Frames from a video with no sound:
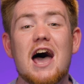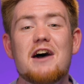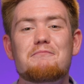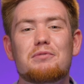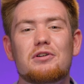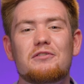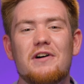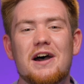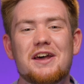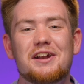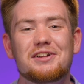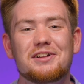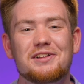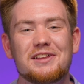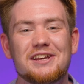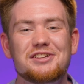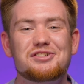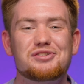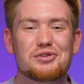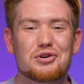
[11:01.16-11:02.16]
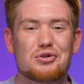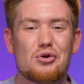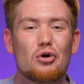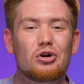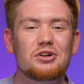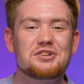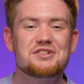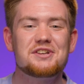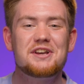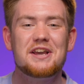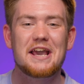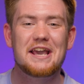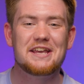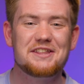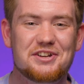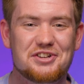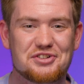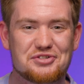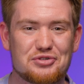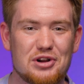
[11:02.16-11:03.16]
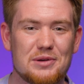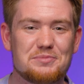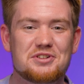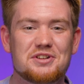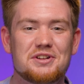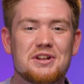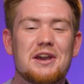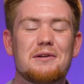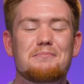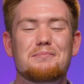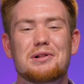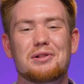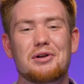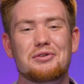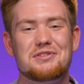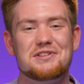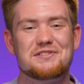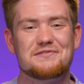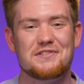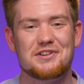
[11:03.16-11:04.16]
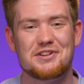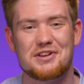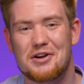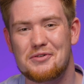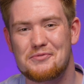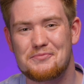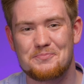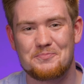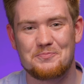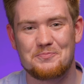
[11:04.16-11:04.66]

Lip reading: have provided a link to the course in the description below this video.